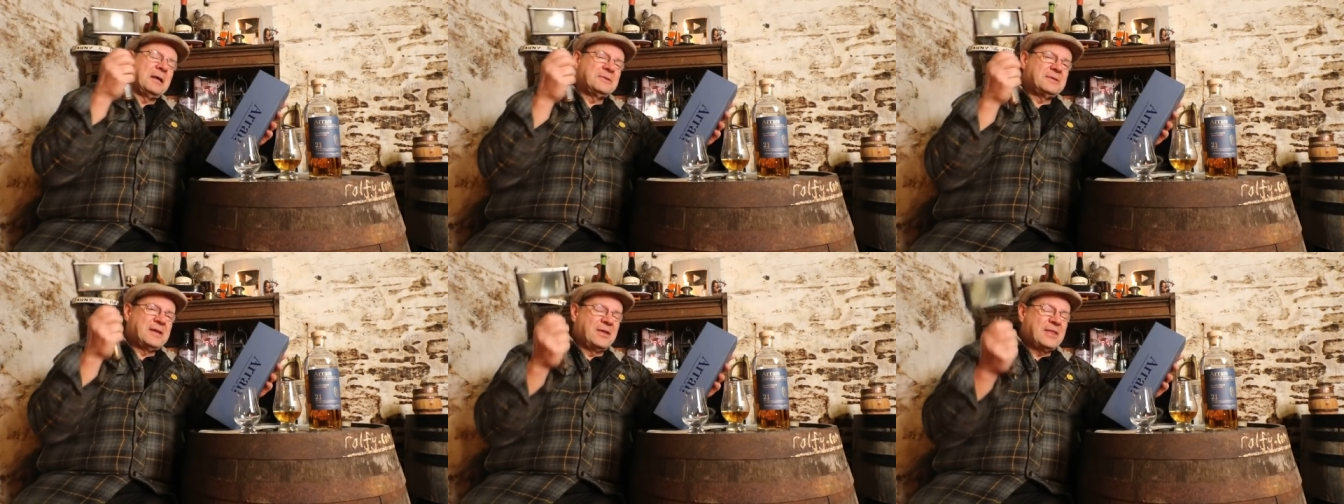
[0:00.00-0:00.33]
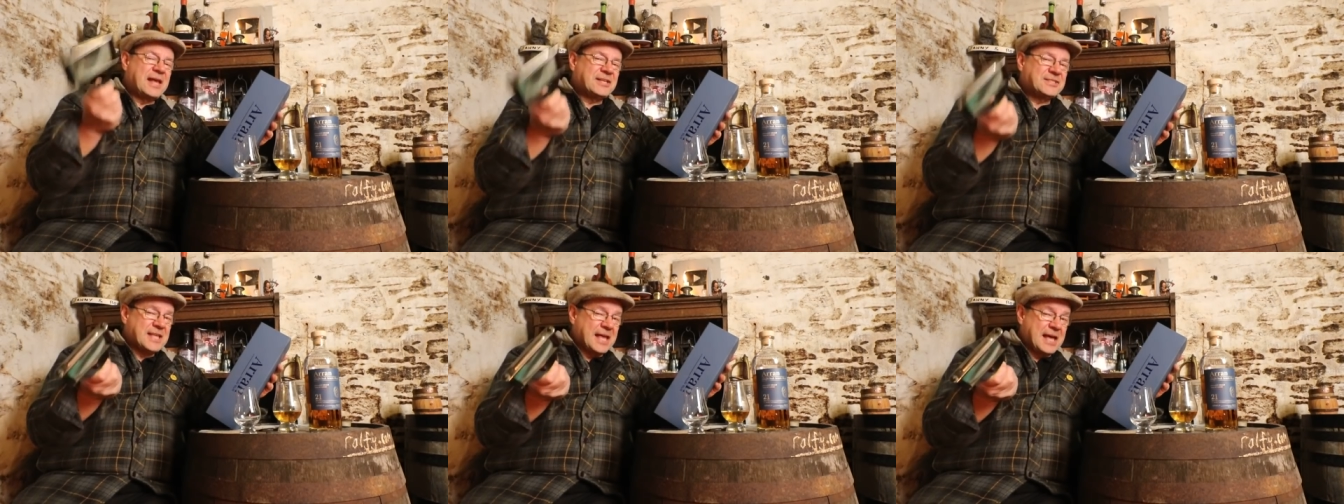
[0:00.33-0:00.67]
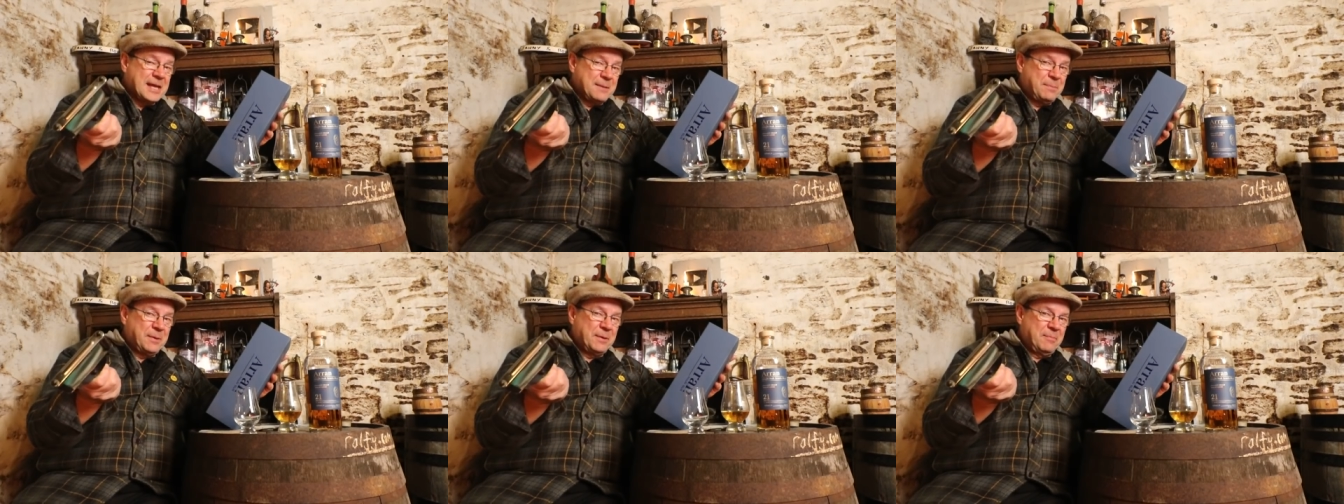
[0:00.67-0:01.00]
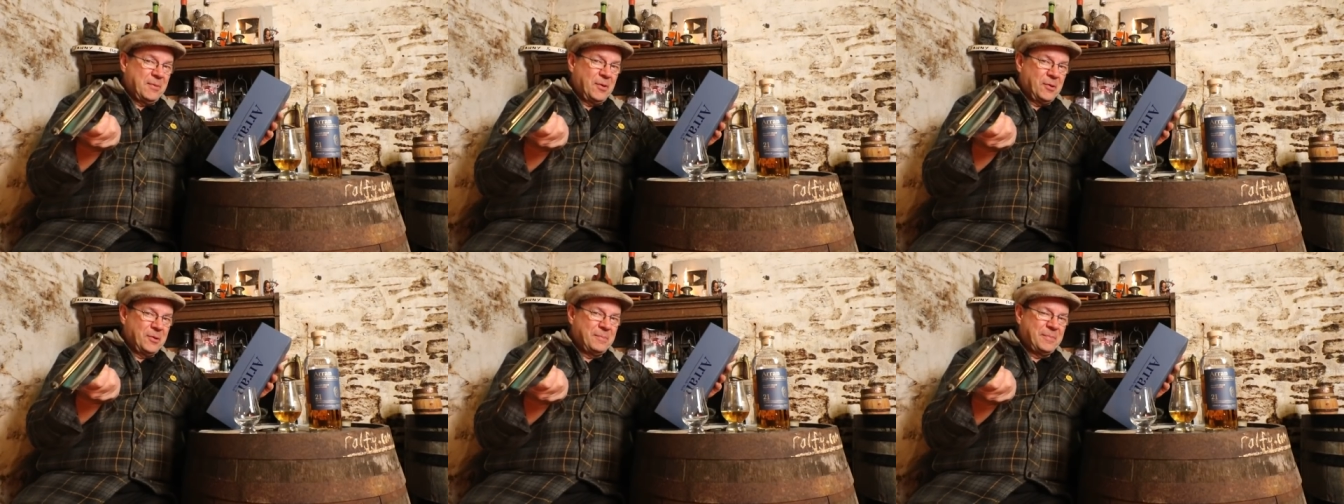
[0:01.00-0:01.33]
Now that's the
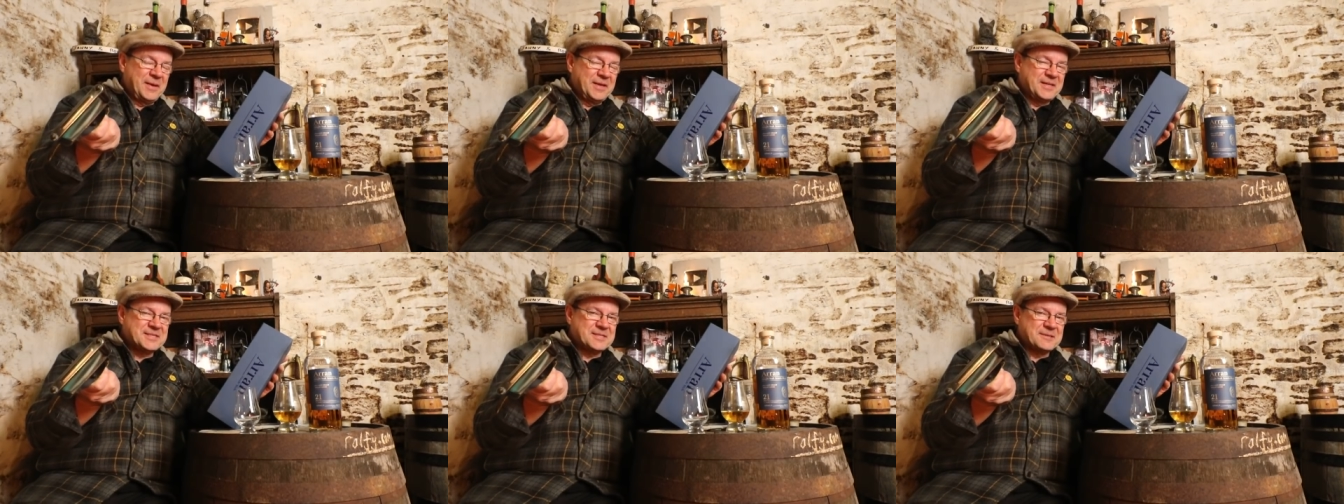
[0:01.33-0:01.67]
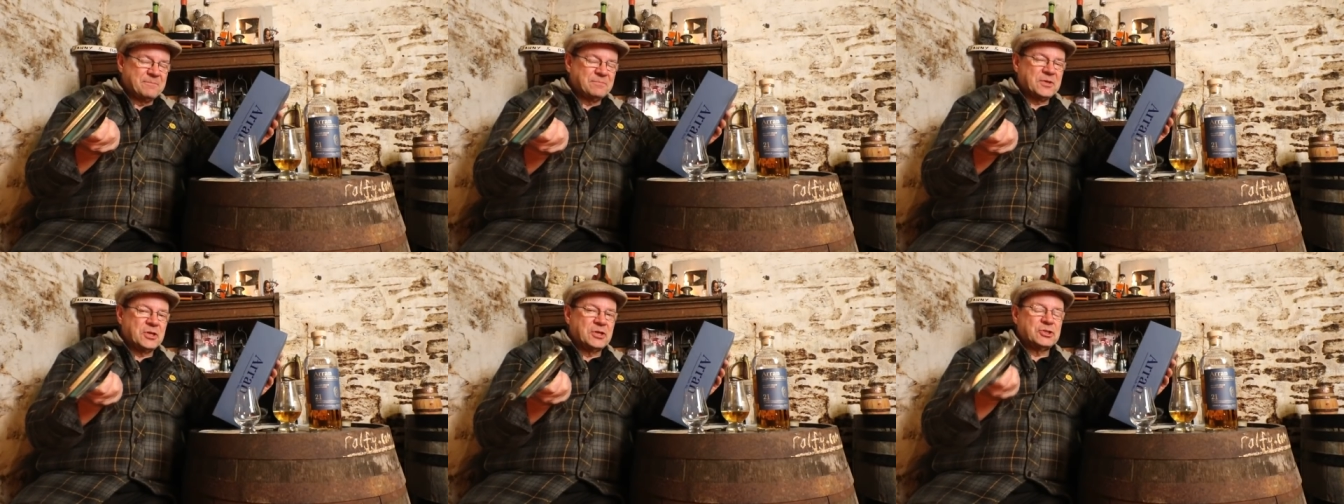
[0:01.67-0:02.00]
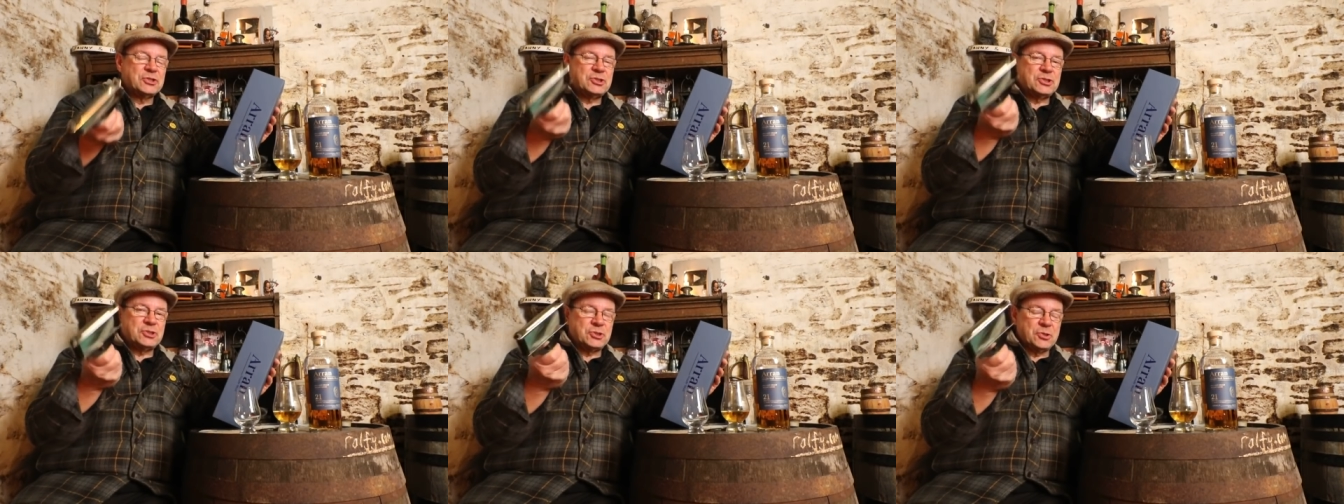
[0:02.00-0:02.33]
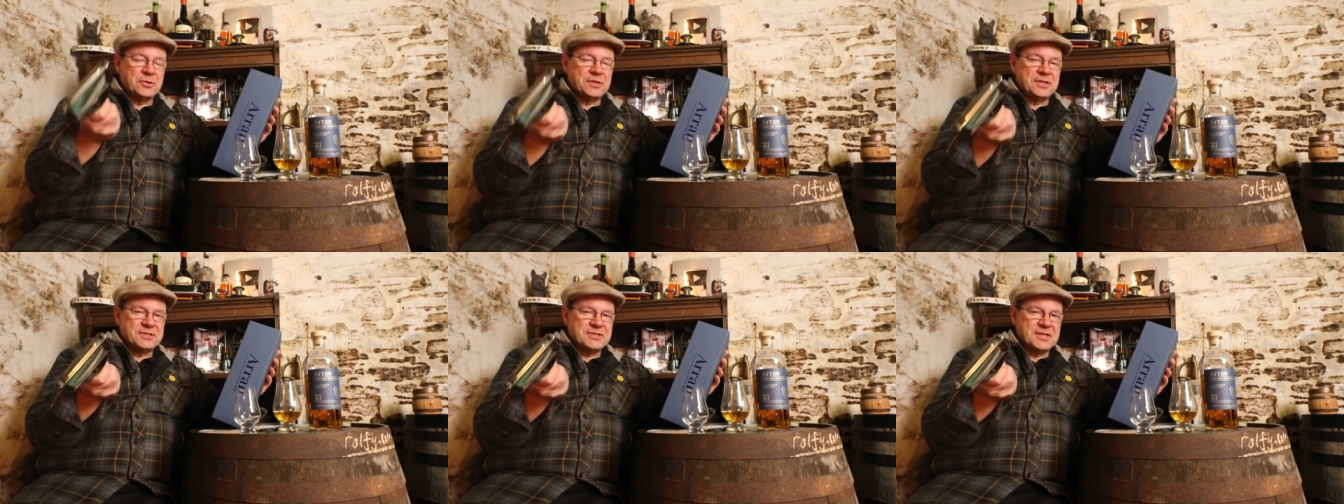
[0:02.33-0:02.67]
hyperbole bit.
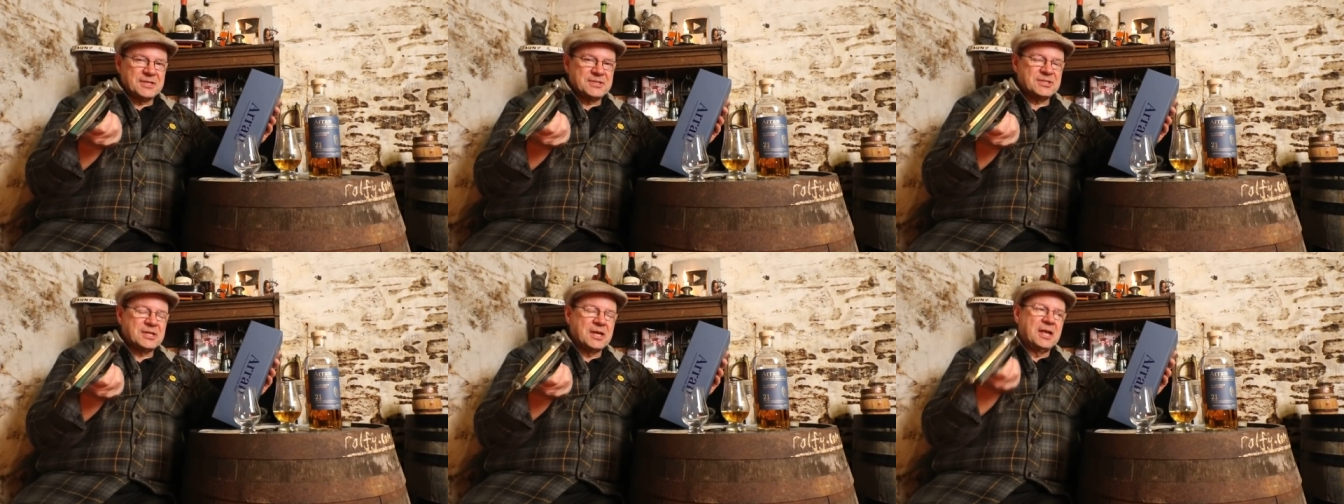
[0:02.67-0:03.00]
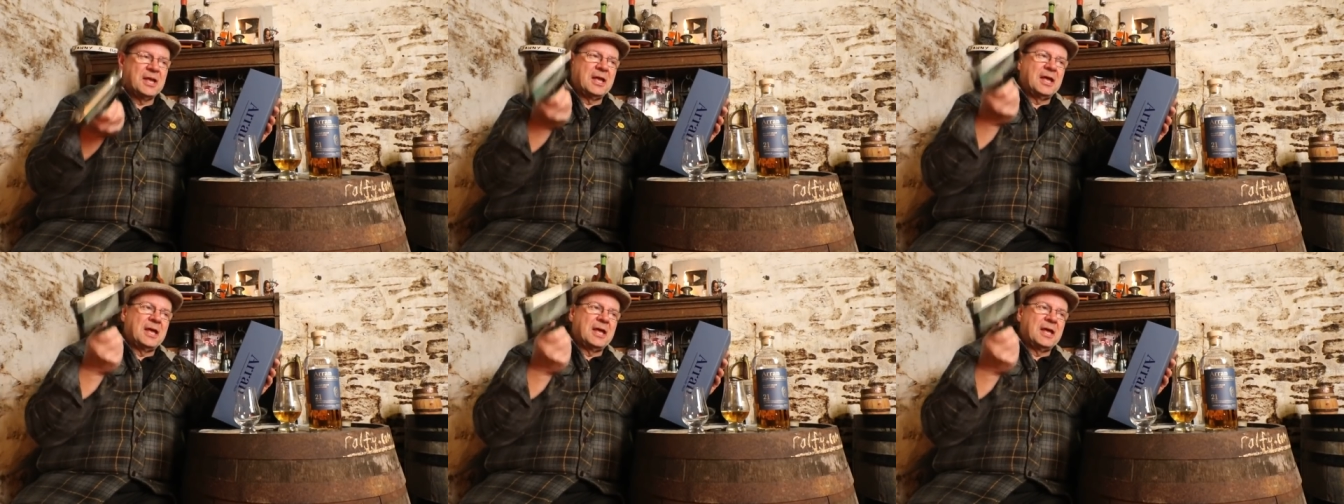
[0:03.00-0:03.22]
Sure it does.